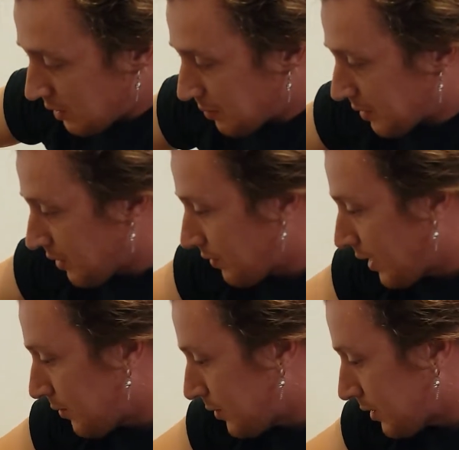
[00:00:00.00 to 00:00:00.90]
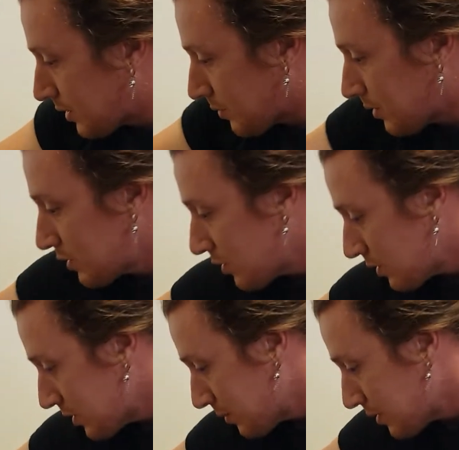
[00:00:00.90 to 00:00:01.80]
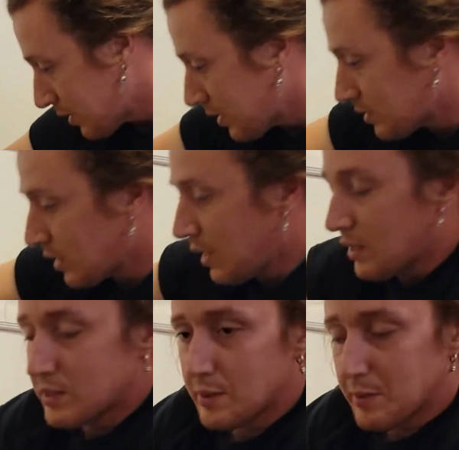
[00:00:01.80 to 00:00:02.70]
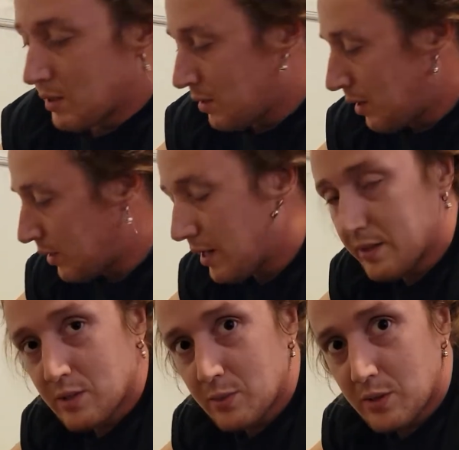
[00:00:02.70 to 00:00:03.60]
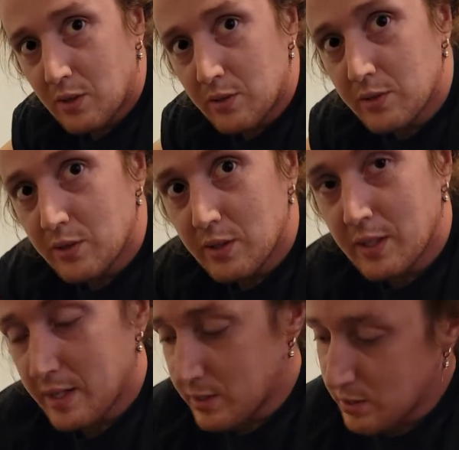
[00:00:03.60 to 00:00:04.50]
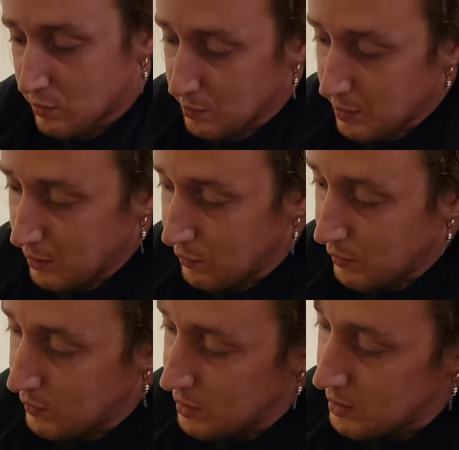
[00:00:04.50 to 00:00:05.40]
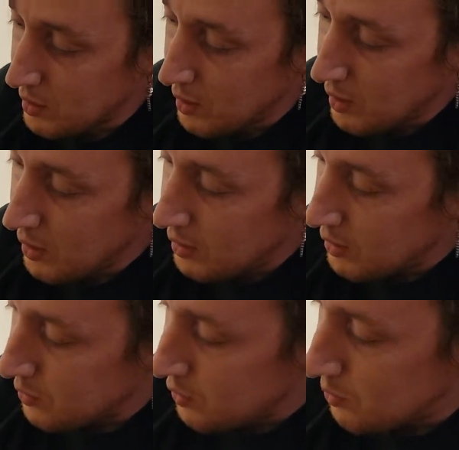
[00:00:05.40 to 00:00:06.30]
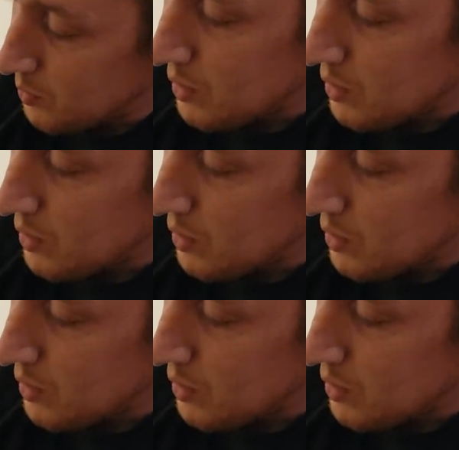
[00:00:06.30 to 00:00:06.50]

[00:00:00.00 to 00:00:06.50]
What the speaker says: I'm gonna leave that one because I want to show you some of these glasses. A lot of these are what's called Duraglass. These are from like the 50s. This one's from